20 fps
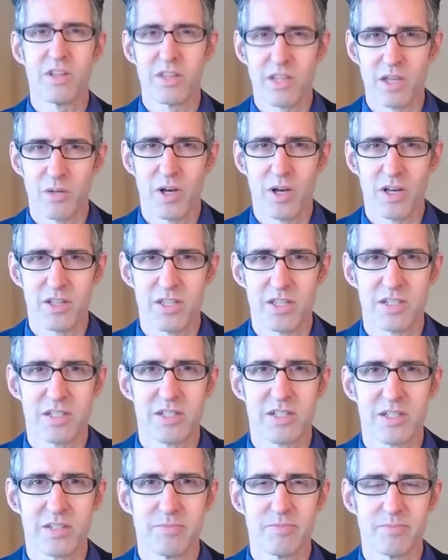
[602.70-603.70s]
about
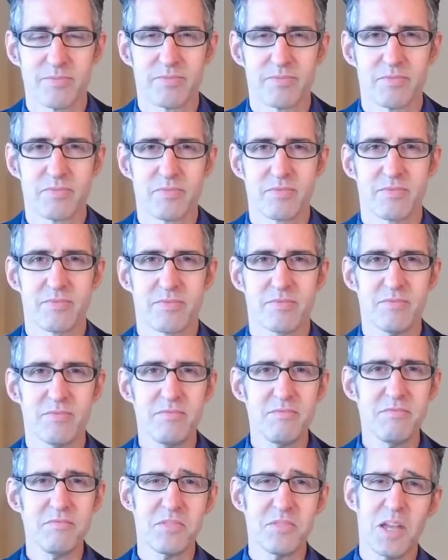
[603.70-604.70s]
this.
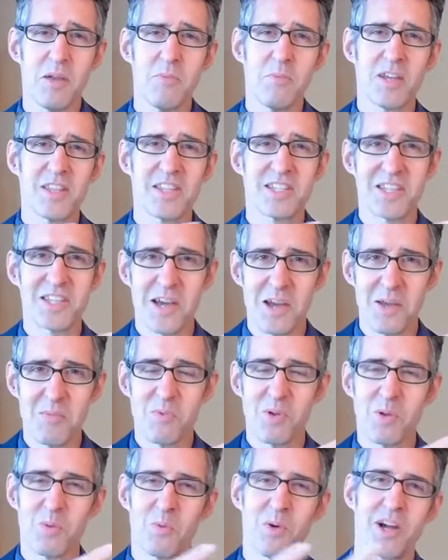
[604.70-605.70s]
And by the time we
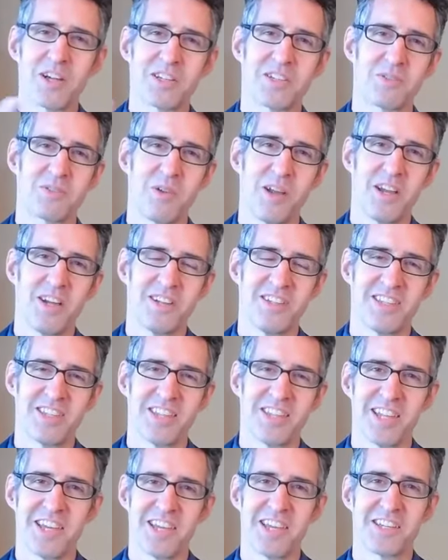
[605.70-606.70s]
walked around the
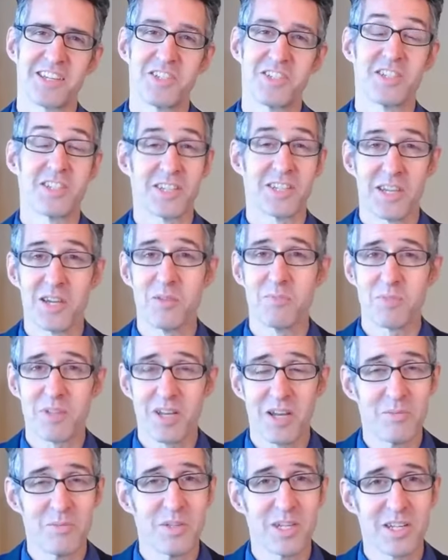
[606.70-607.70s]
lake, she said, "Come,
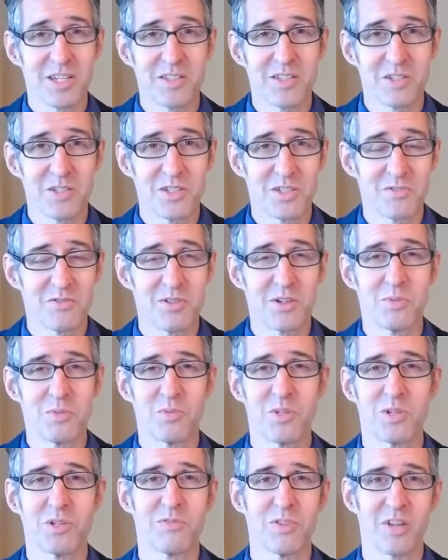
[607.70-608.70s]
come look. There's this very
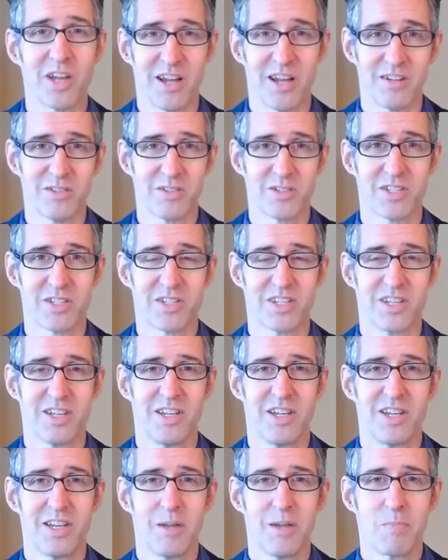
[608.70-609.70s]
beautiful house,
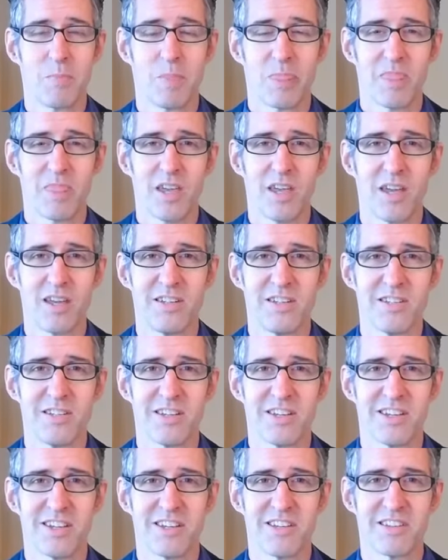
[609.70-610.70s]
and
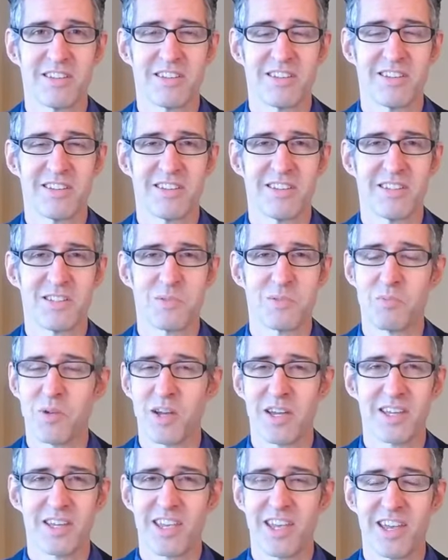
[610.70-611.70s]
uh, that's by
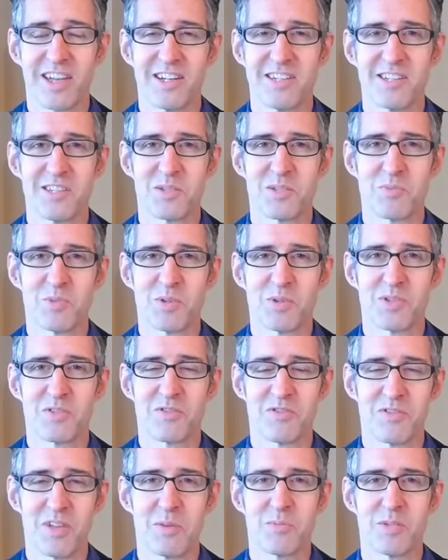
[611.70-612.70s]
Canada's most
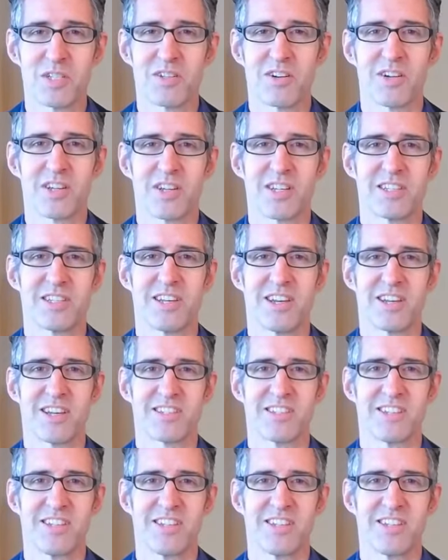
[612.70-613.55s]
famous architect."